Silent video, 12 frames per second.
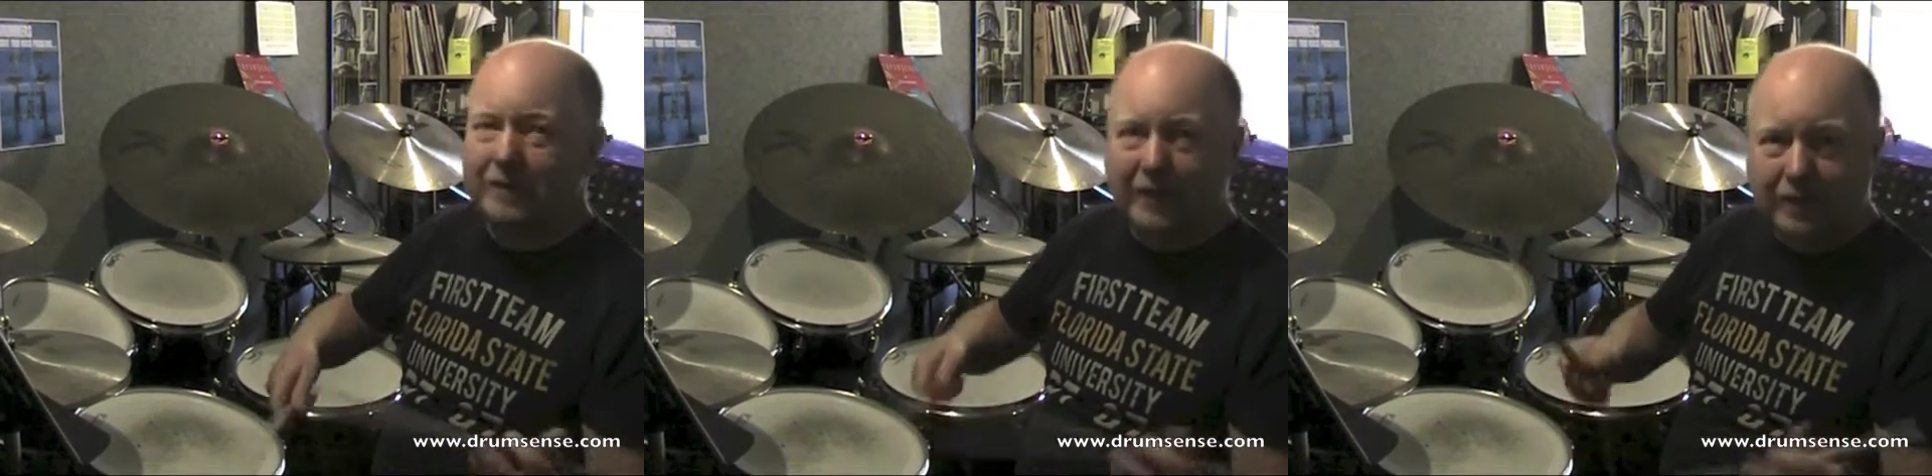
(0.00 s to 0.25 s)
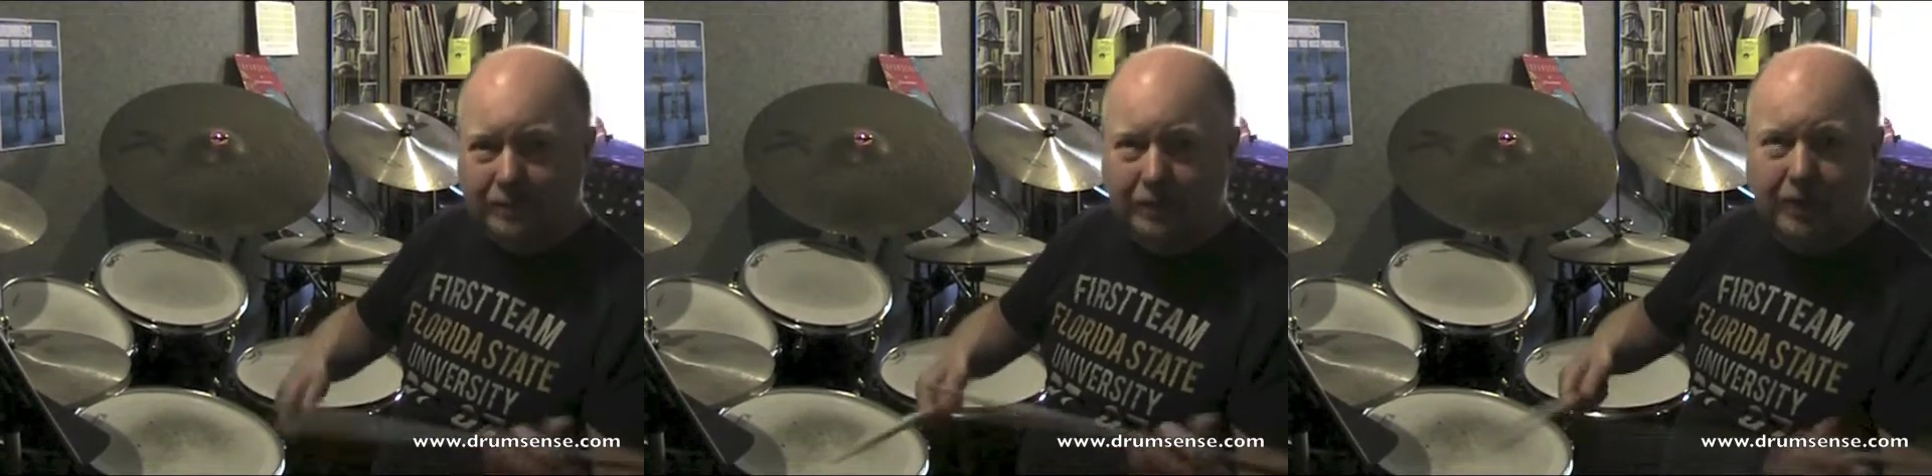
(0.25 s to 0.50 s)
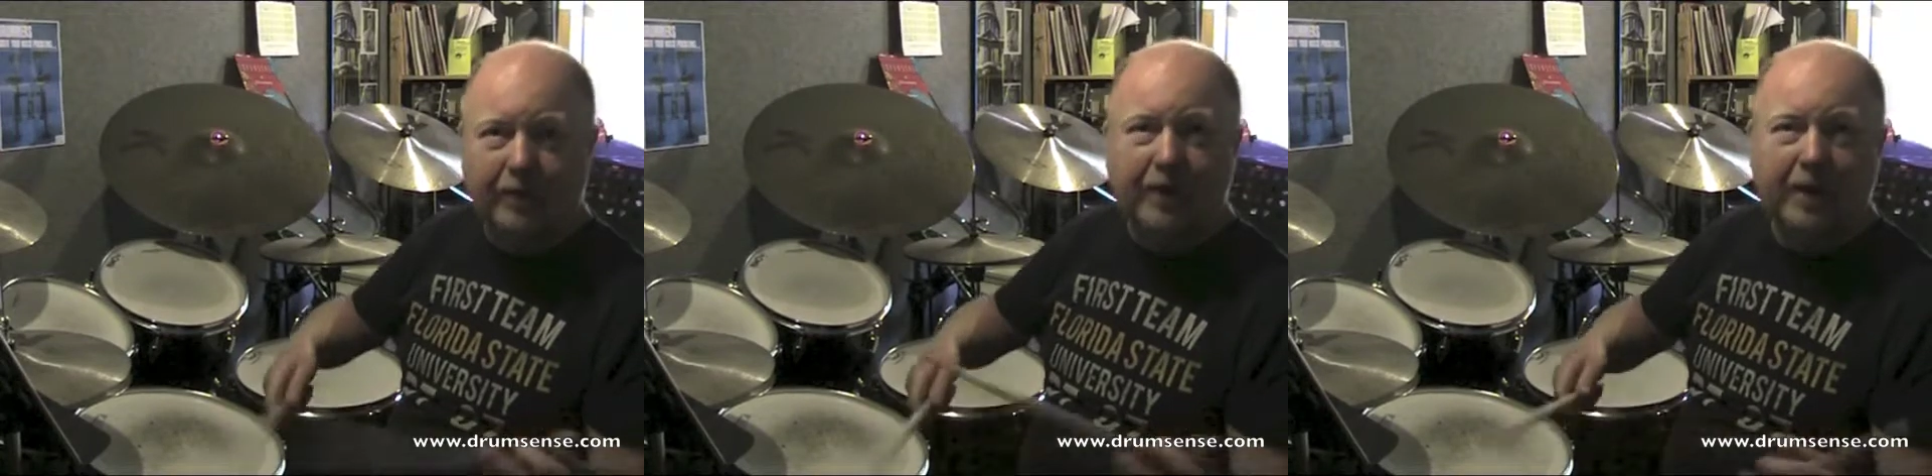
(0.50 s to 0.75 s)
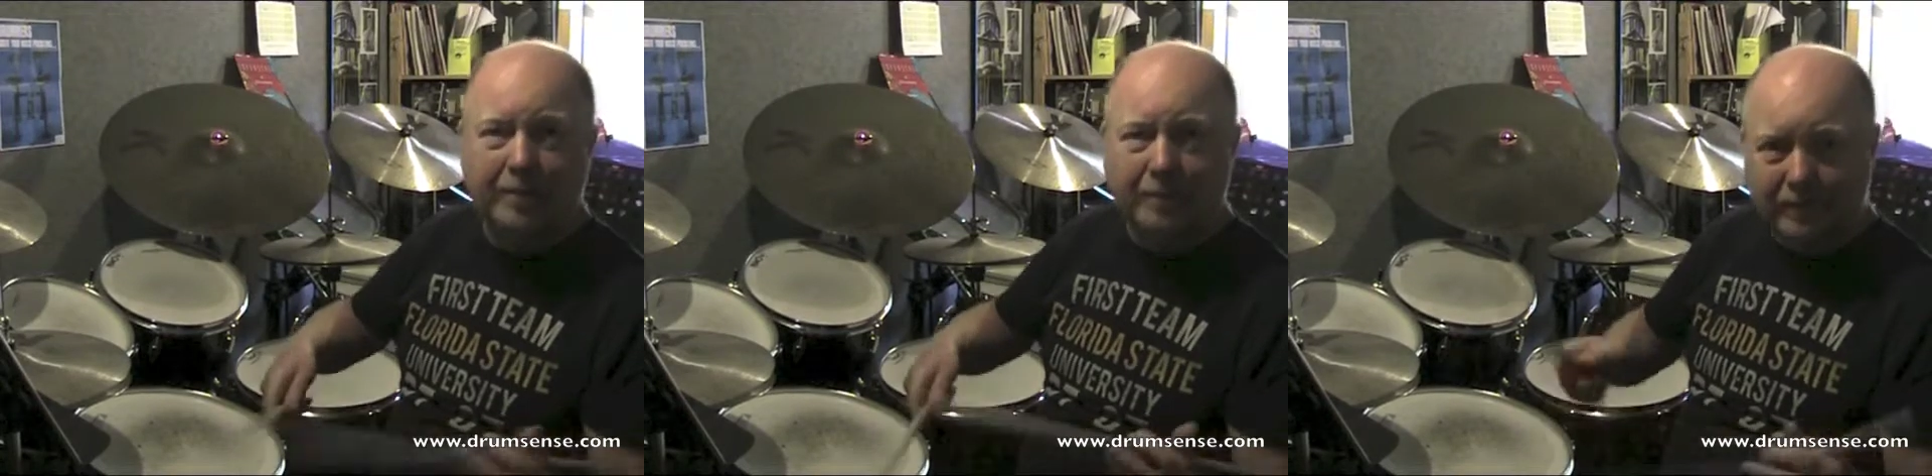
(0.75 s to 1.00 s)
That's where I
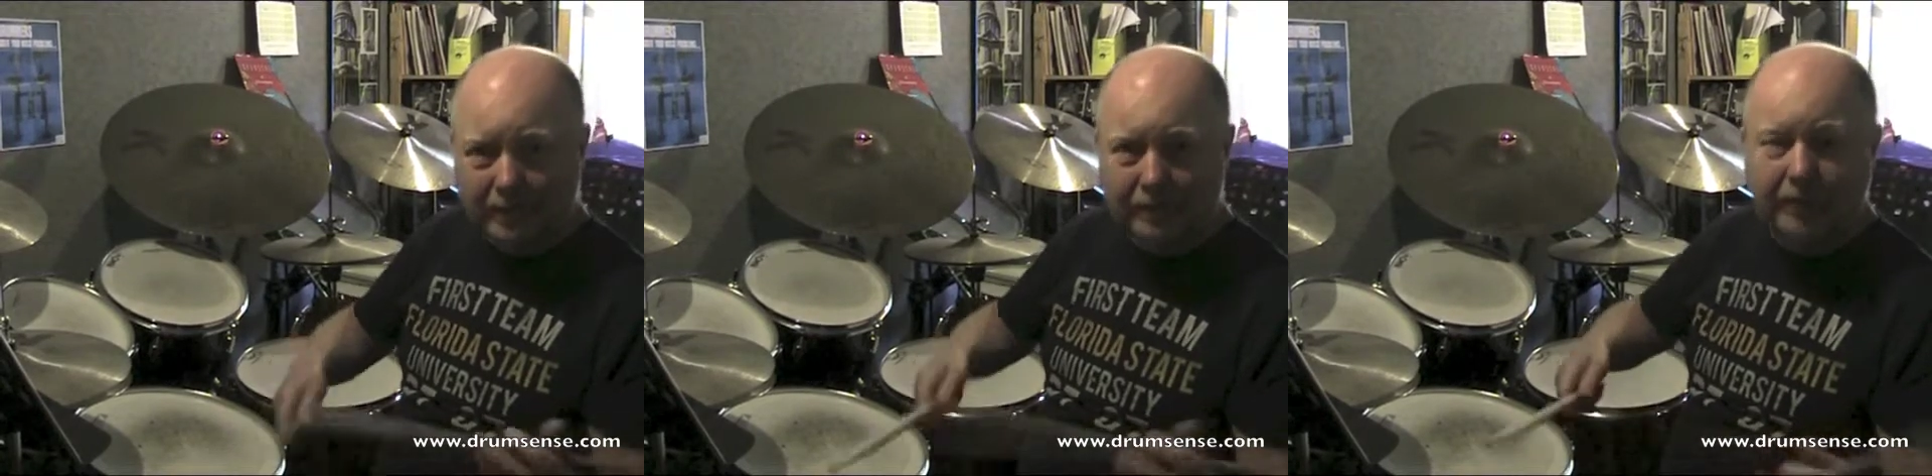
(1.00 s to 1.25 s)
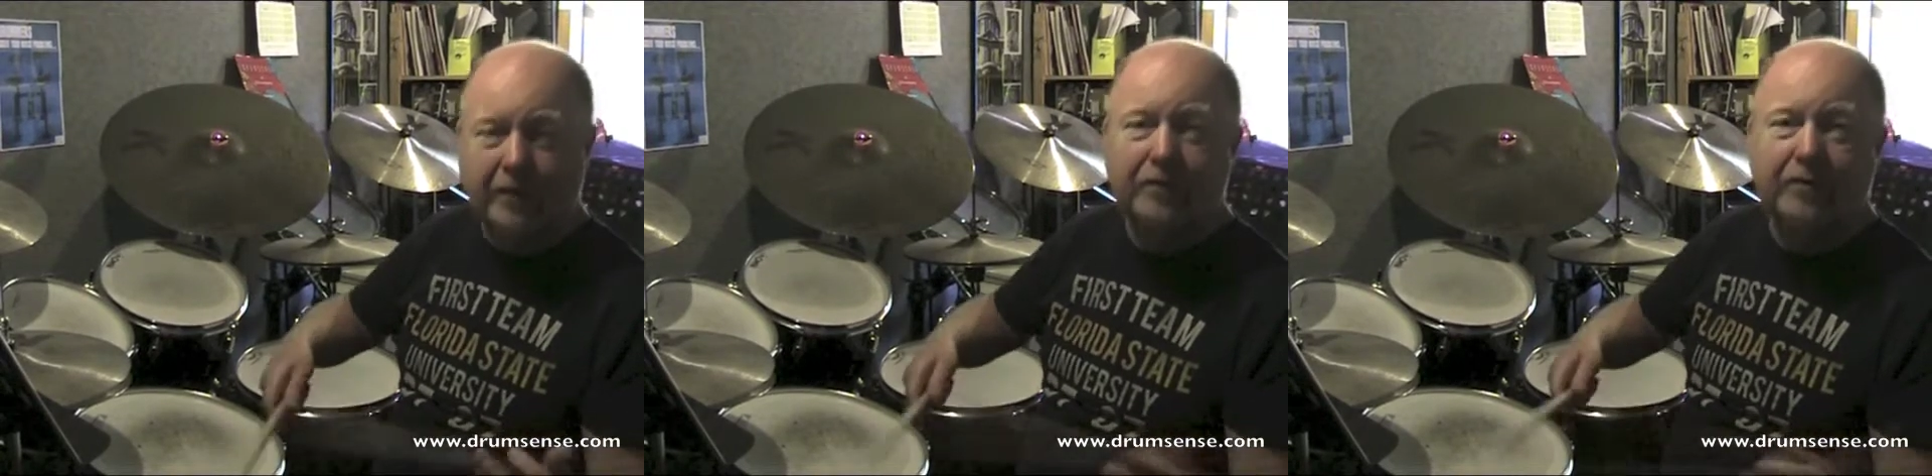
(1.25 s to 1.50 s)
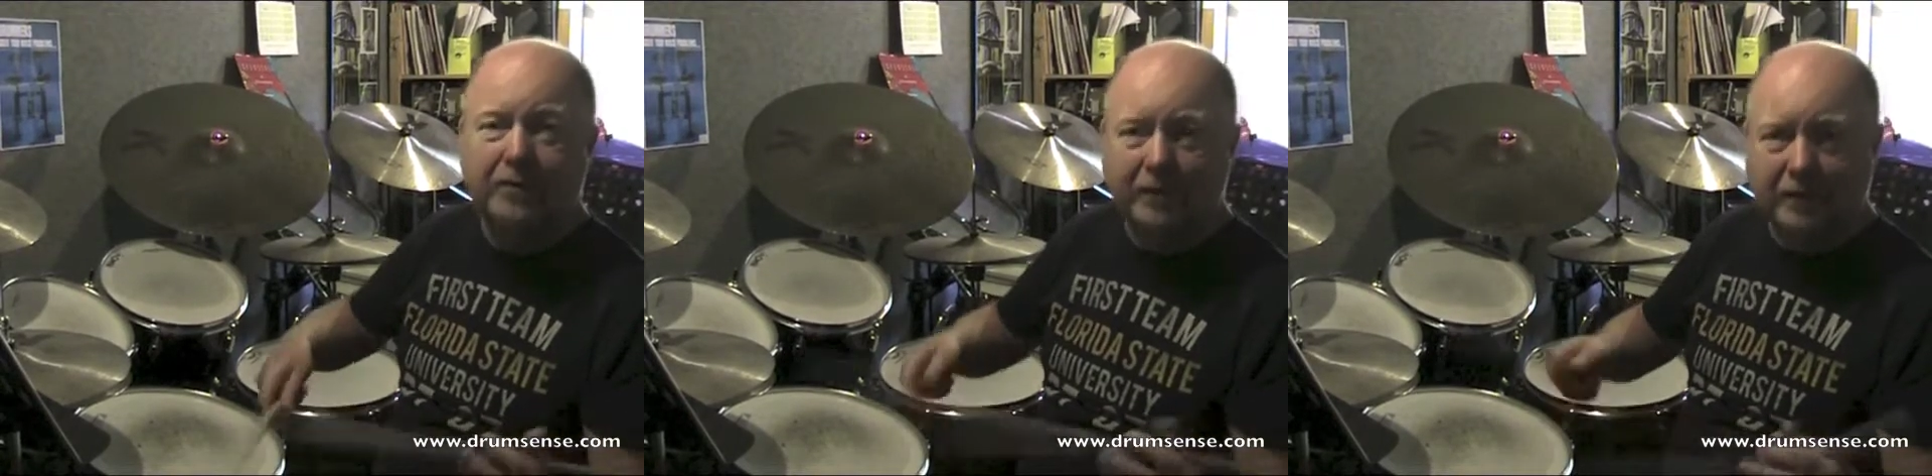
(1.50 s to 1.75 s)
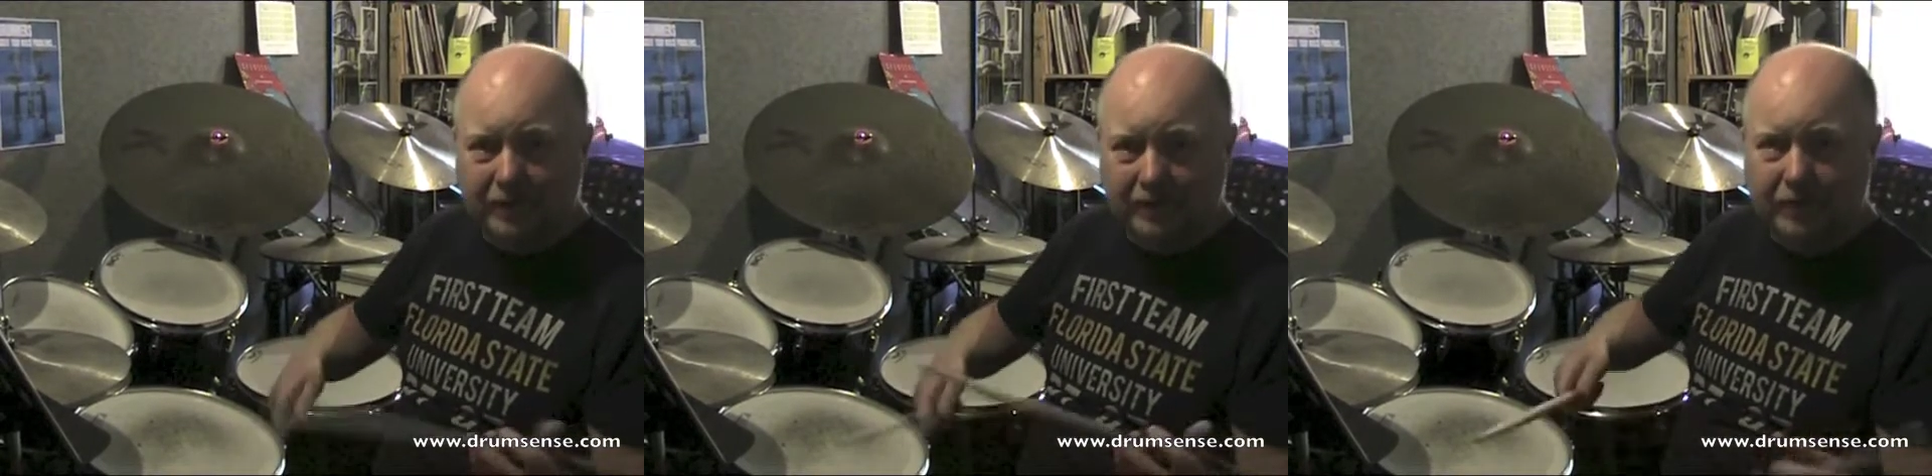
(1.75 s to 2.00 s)
am. That's the
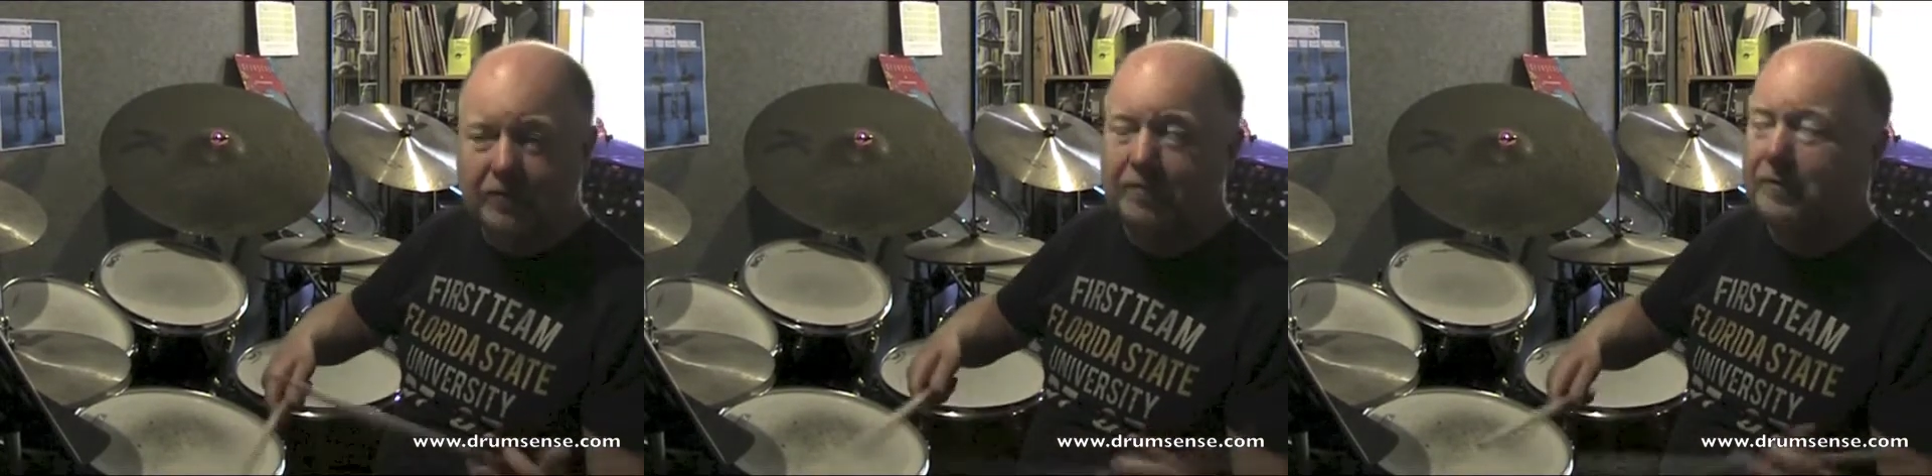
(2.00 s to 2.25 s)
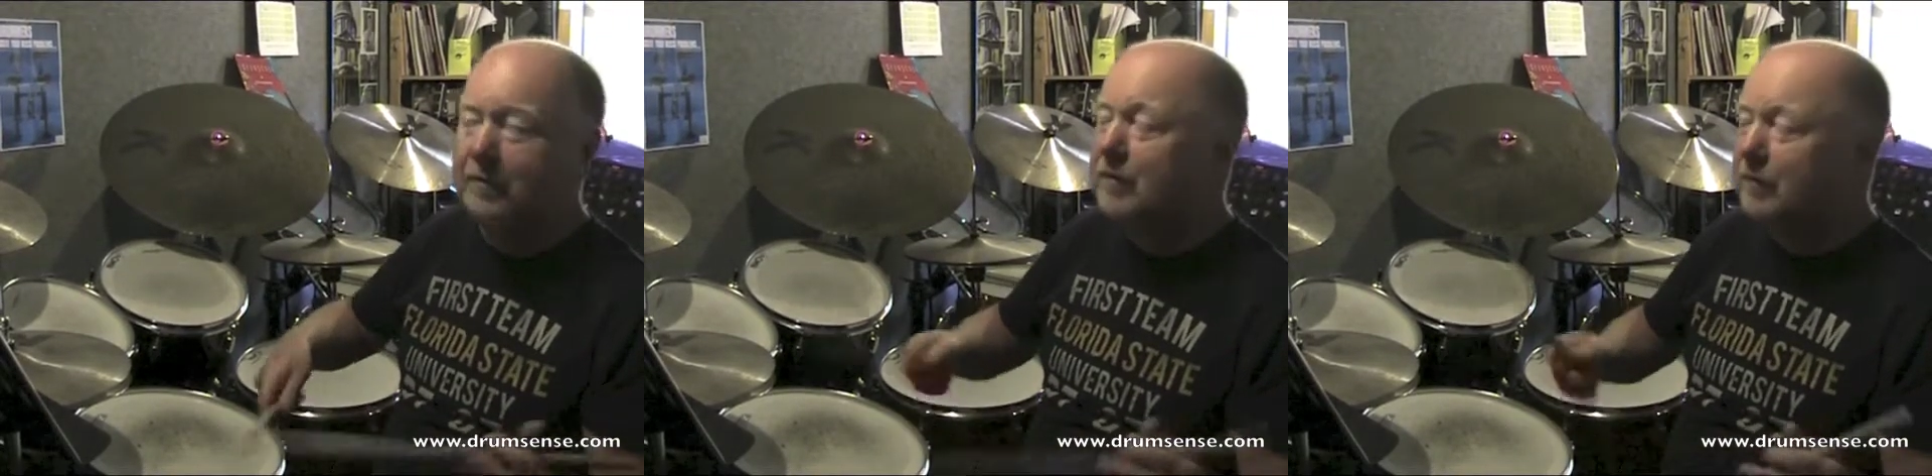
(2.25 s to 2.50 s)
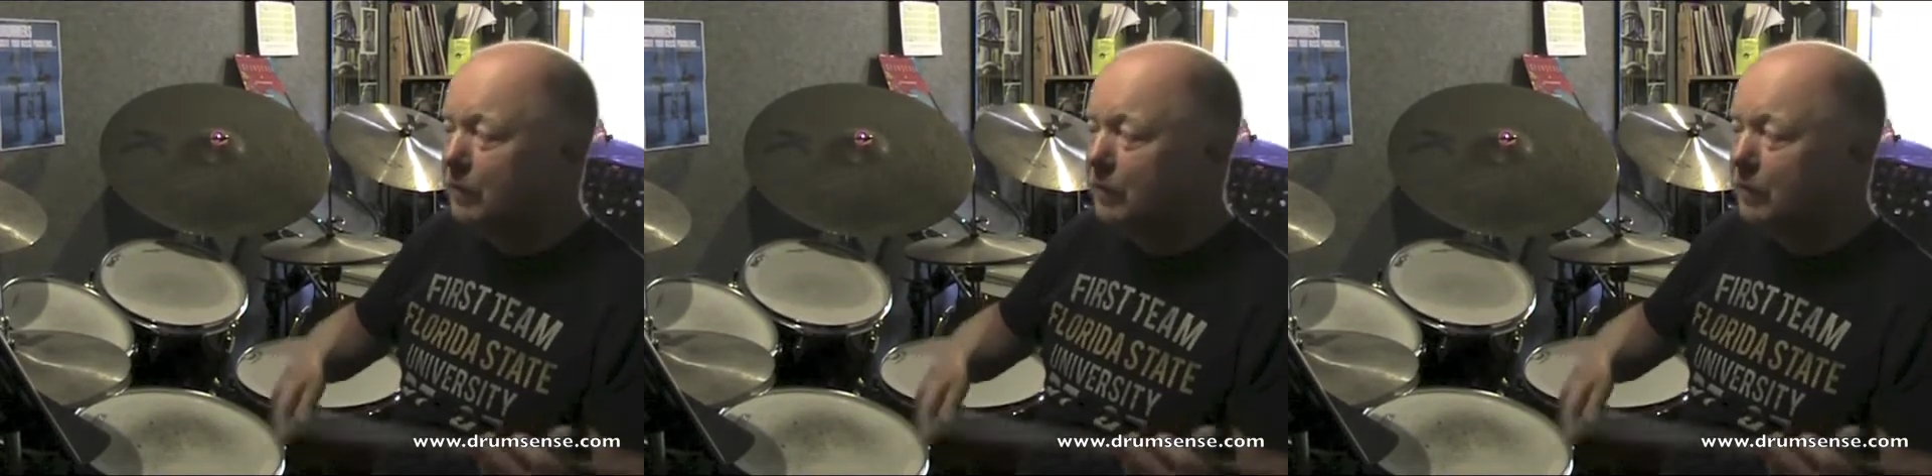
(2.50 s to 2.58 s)
16th triplet.